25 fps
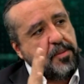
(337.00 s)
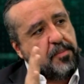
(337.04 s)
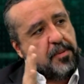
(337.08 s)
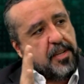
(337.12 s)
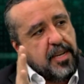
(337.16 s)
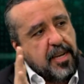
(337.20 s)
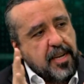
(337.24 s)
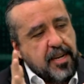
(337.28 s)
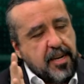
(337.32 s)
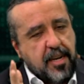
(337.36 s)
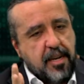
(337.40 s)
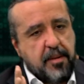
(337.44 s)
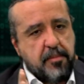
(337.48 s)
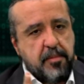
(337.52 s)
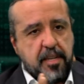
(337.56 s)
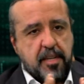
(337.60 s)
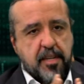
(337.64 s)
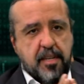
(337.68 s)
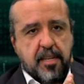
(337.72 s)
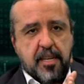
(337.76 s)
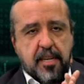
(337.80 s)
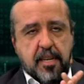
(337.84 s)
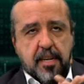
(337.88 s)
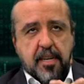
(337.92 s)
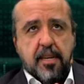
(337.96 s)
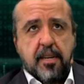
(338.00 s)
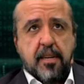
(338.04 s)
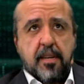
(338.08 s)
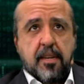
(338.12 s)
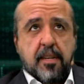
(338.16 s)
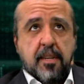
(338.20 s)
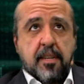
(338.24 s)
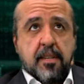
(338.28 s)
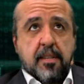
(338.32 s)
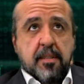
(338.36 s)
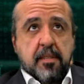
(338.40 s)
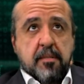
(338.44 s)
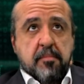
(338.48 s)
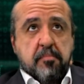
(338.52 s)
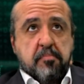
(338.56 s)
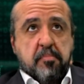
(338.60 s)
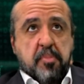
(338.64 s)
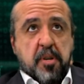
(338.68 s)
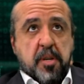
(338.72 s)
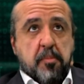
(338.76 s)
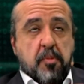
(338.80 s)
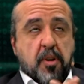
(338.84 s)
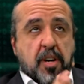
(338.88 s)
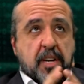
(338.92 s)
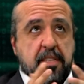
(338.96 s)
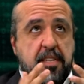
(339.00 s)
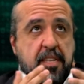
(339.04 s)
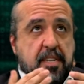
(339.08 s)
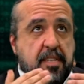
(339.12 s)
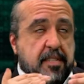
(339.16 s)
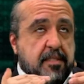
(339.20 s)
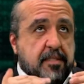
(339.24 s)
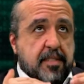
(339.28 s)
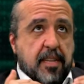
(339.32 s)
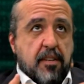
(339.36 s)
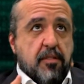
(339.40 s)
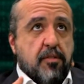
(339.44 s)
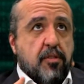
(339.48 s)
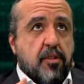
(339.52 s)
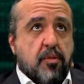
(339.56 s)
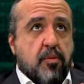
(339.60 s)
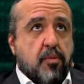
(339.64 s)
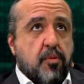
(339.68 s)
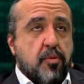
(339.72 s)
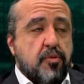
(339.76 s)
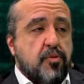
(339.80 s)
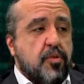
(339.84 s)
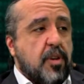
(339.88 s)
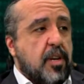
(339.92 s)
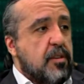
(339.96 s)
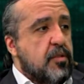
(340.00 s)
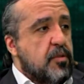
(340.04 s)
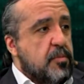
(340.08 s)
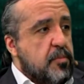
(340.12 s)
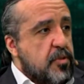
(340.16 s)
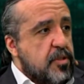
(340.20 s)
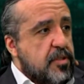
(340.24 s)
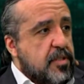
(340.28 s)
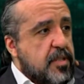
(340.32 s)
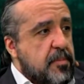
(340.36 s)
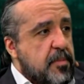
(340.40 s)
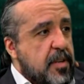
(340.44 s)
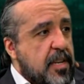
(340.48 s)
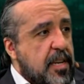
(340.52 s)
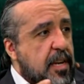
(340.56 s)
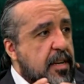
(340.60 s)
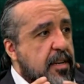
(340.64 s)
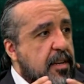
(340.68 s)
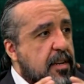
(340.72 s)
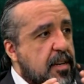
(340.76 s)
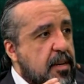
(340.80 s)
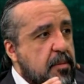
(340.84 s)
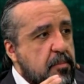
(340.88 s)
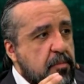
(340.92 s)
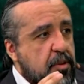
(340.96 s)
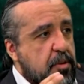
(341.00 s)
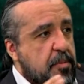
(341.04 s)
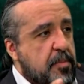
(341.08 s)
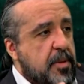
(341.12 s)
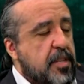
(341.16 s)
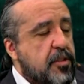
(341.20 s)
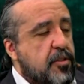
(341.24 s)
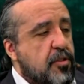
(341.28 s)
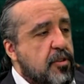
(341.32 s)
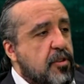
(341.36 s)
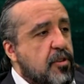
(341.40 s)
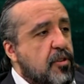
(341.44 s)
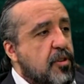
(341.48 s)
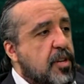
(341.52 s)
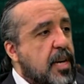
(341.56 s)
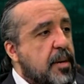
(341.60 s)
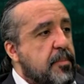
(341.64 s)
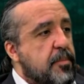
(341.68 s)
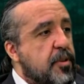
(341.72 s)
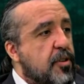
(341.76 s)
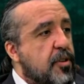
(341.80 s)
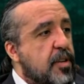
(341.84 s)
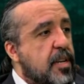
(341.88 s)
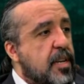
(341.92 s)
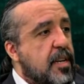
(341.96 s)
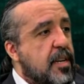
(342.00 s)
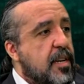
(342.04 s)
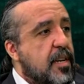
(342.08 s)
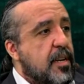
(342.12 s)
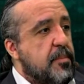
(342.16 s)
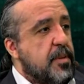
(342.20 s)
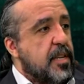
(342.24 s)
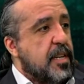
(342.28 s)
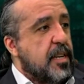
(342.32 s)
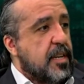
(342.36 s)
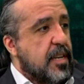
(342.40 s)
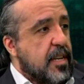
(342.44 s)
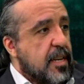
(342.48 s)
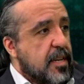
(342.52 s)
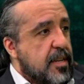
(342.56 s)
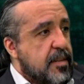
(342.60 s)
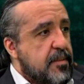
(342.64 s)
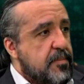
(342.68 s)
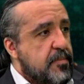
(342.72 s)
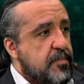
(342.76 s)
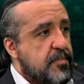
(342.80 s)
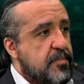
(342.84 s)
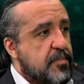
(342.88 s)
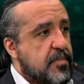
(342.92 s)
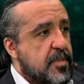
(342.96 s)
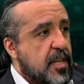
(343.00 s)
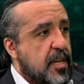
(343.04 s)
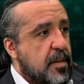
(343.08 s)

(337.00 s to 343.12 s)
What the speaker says: how do we take this to mining? We can land it in something very similar, the movement of the trucks. The